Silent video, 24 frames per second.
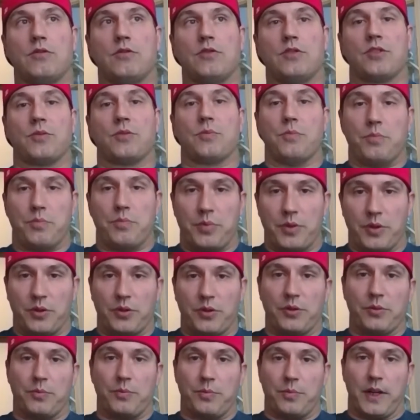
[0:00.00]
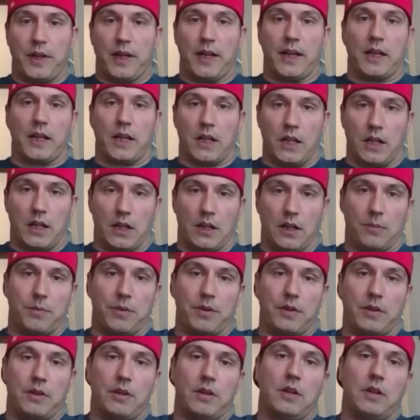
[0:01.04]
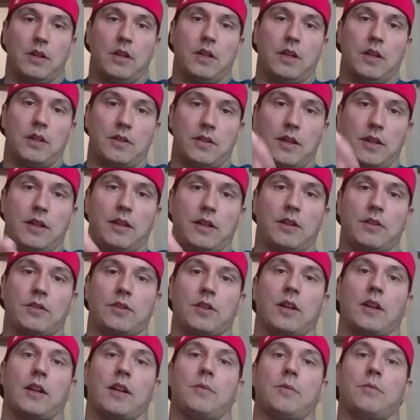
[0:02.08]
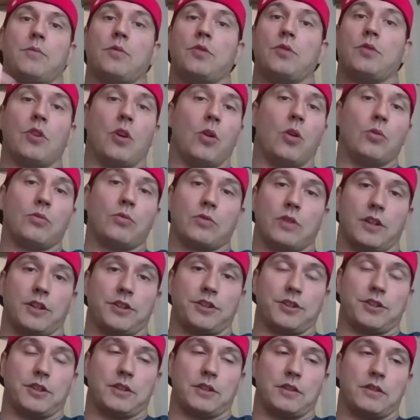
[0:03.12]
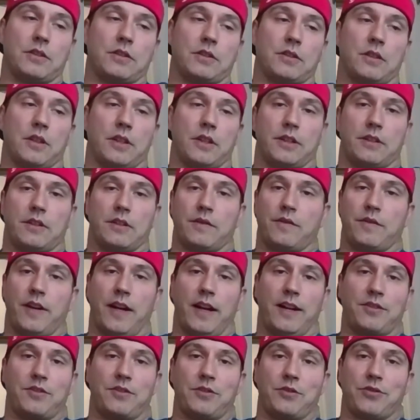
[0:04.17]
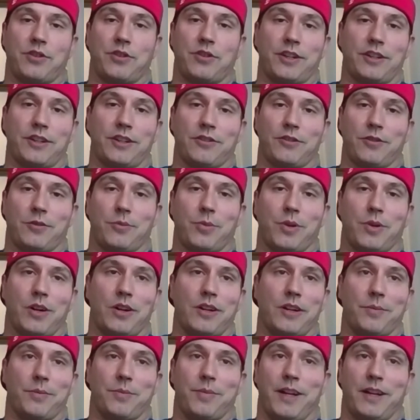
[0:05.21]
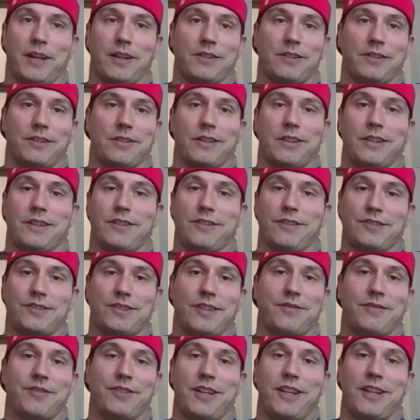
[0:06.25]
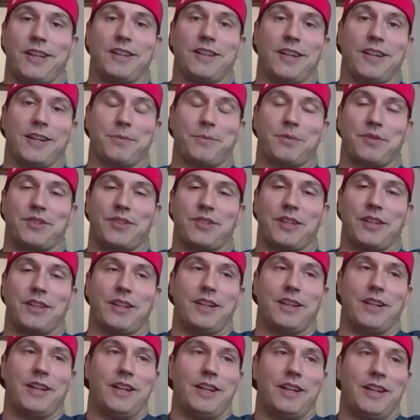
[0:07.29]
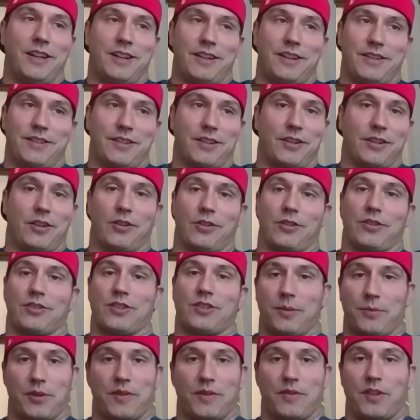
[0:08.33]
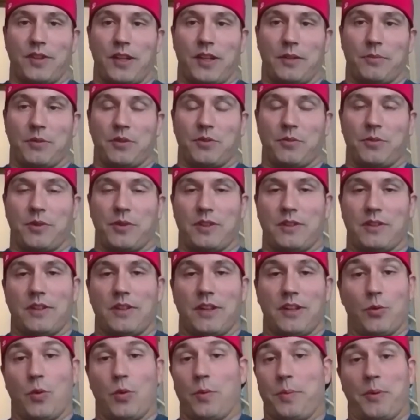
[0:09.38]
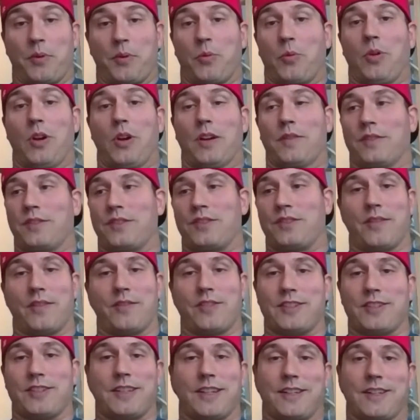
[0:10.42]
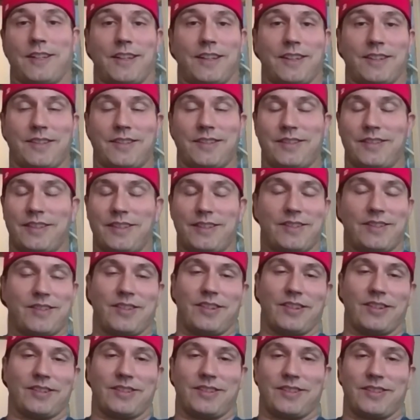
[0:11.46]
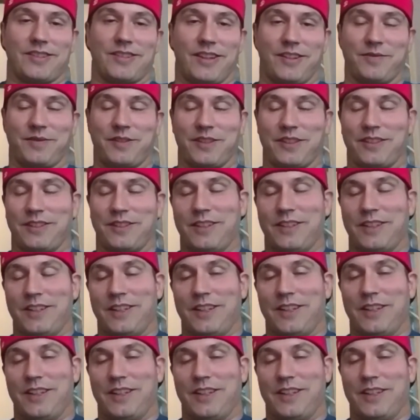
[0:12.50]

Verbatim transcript: just build back up. Take your time. Don't rush it. Like the faster you try and get under a bar and get back under like your 70, 80, 90%, the longer time you're going to have to take in between. And you won't be able to walk for seven to 10 days. It sucks. It's not fun.